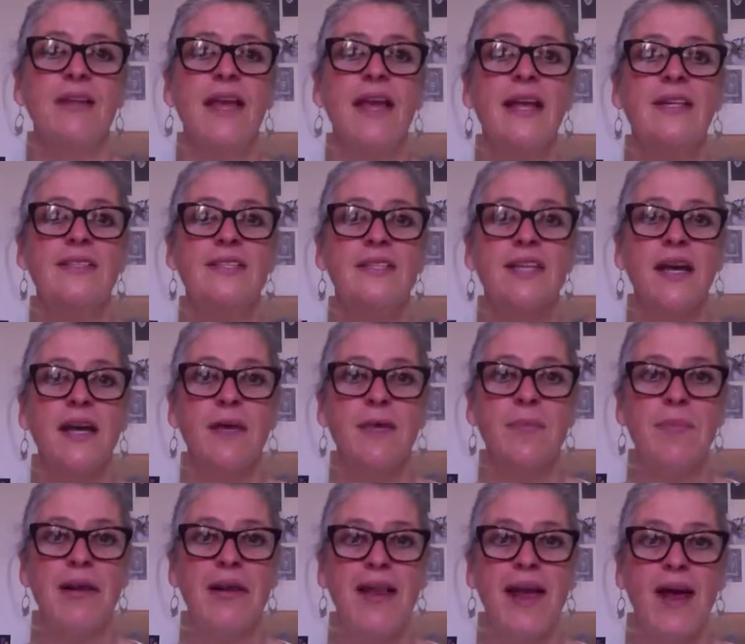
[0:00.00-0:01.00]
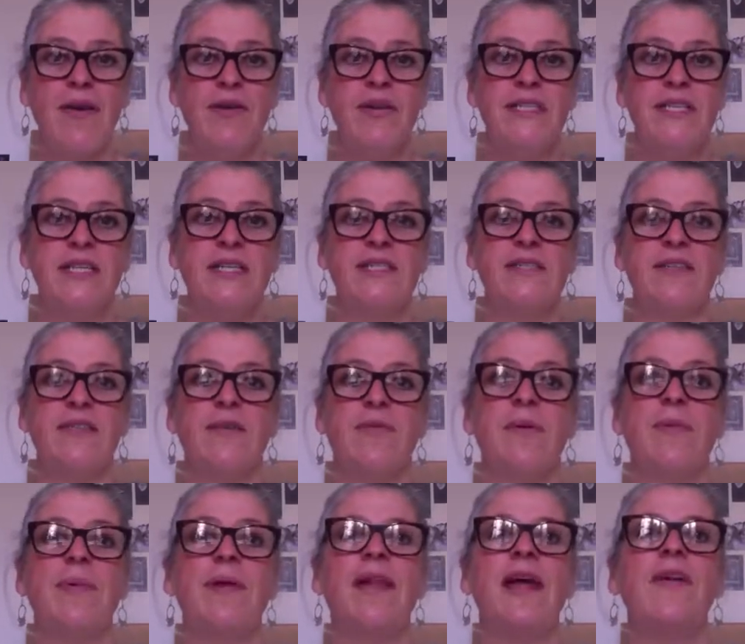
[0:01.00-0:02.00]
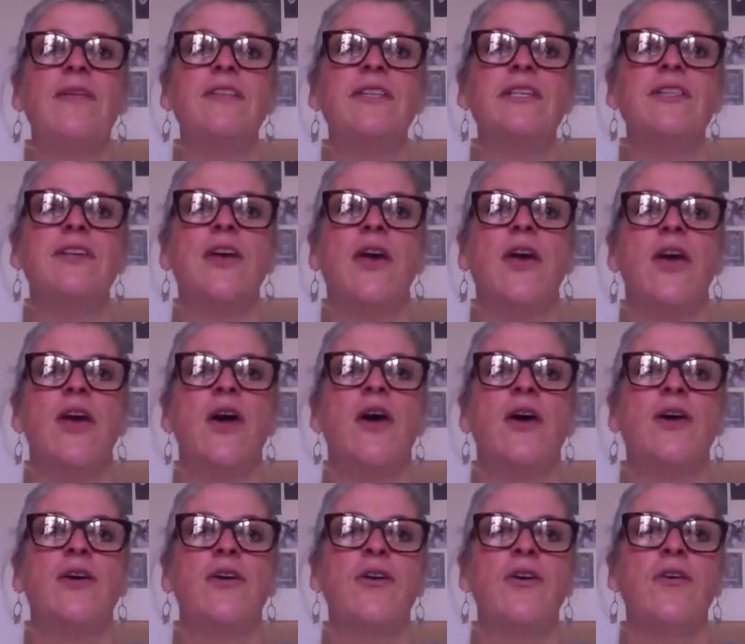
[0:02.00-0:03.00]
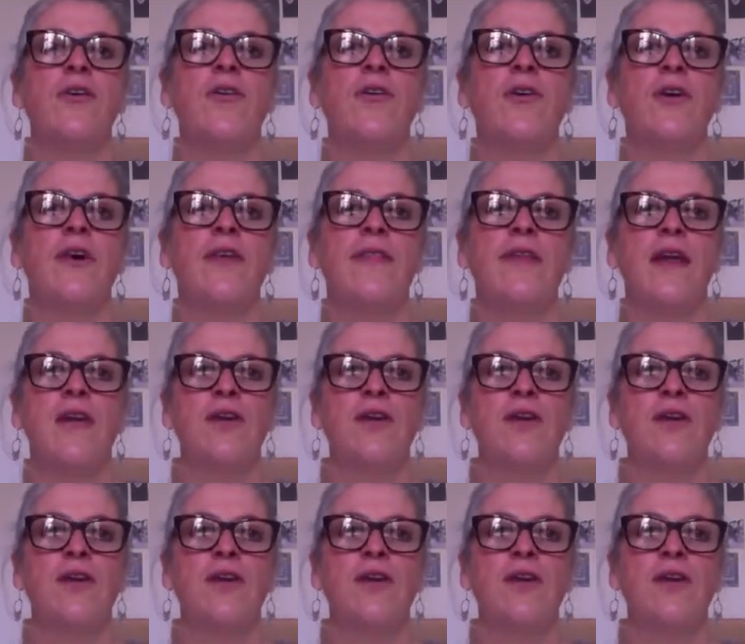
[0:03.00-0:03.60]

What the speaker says: it's the polarities occur, they're